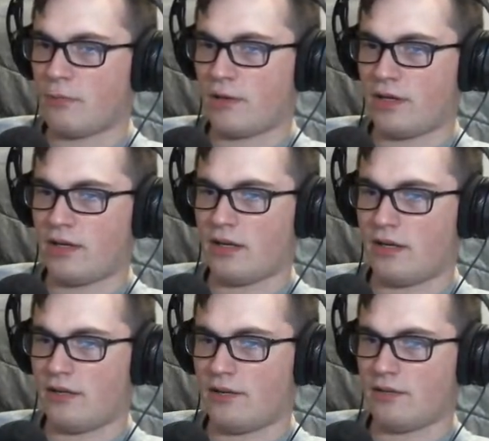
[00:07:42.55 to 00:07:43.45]
I'm working
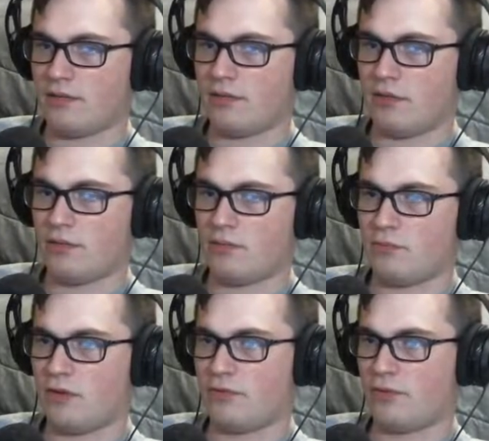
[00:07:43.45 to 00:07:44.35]
on
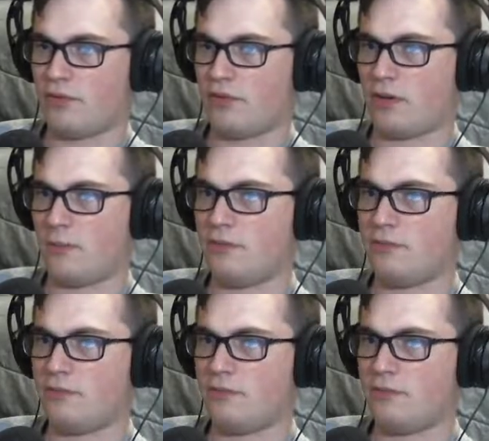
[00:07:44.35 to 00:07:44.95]
reinforced armor.